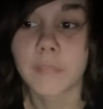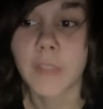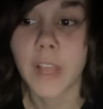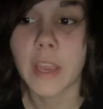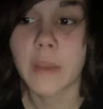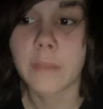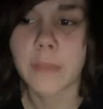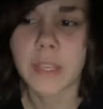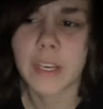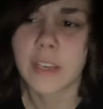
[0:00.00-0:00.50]

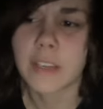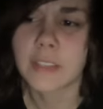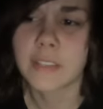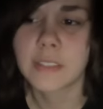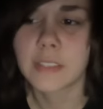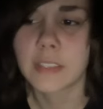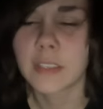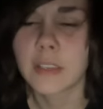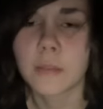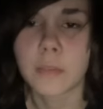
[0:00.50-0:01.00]
I mean, I
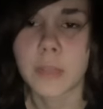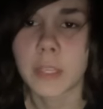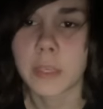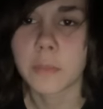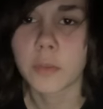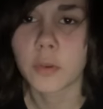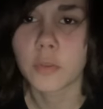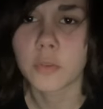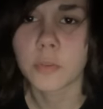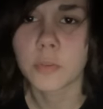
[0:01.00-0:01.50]
see him, like,
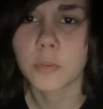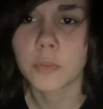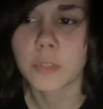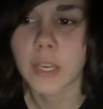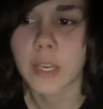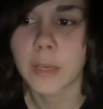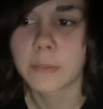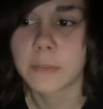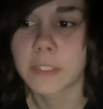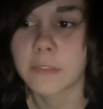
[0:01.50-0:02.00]
multiple
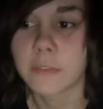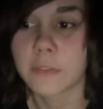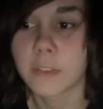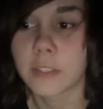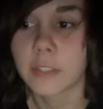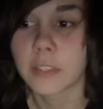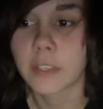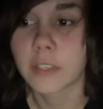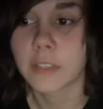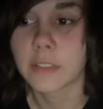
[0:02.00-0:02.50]
times every
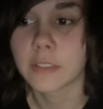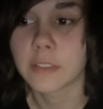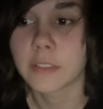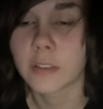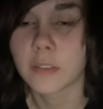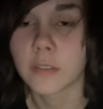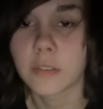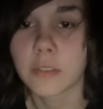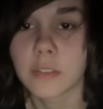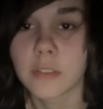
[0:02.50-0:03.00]
day,
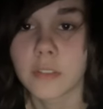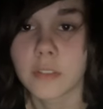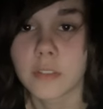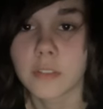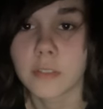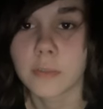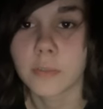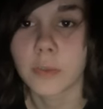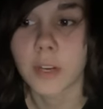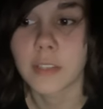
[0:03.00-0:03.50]
so it's not
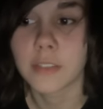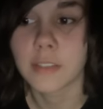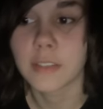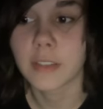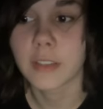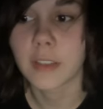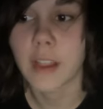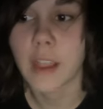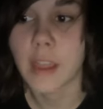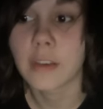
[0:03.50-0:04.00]
surprising
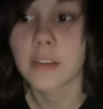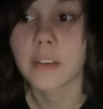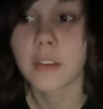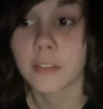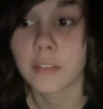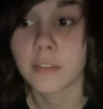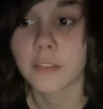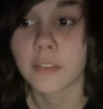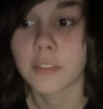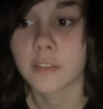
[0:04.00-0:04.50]
that I had
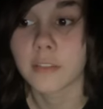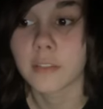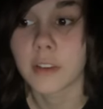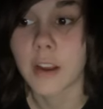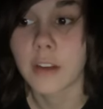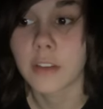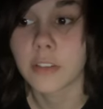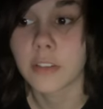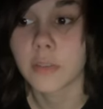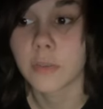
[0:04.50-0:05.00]
another
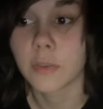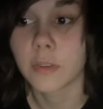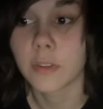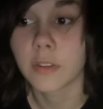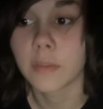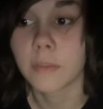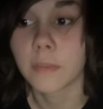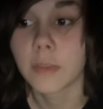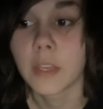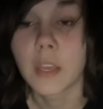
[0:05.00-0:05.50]
interaction with
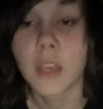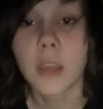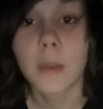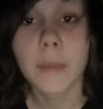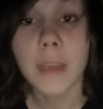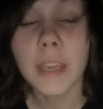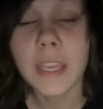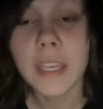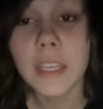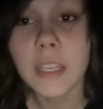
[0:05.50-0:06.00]
him.
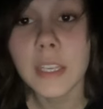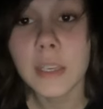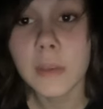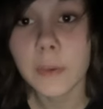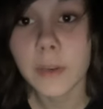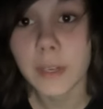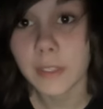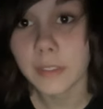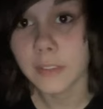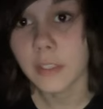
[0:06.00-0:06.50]
But
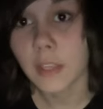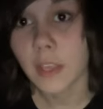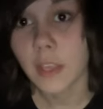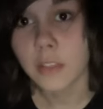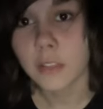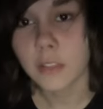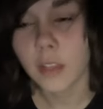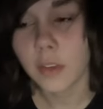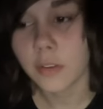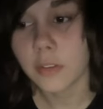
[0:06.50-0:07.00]
anyways,
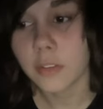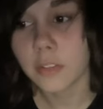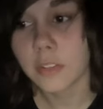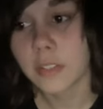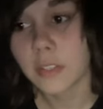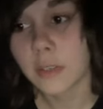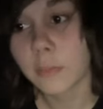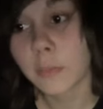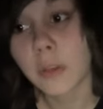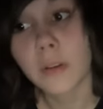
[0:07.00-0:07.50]
so you
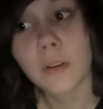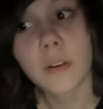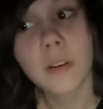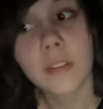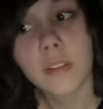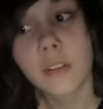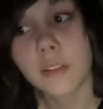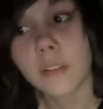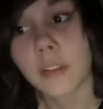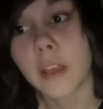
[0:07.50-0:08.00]
see, we were in
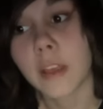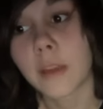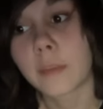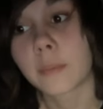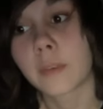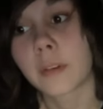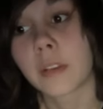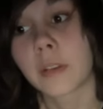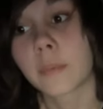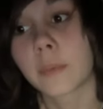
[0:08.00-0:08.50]
the
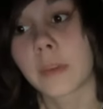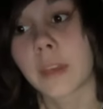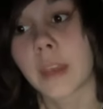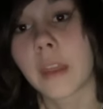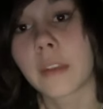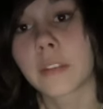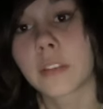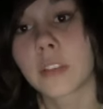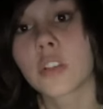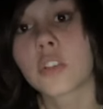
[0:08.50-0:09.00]
library and we
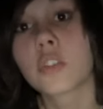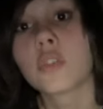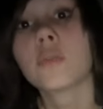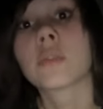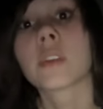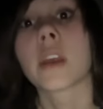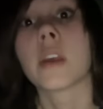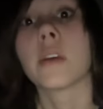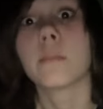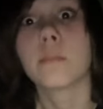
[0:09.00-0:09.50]
had to
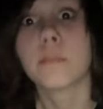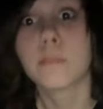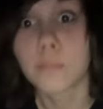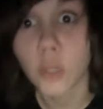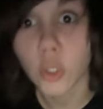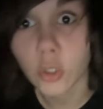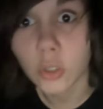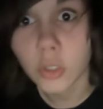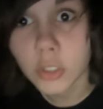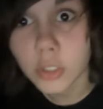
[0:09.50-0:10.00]
choose a
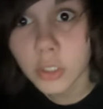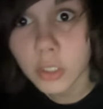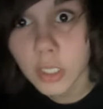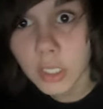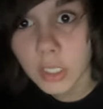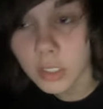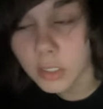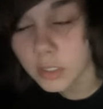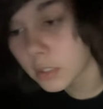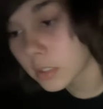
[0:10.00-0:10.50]
book to
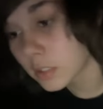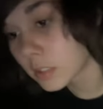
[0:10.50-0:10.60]
get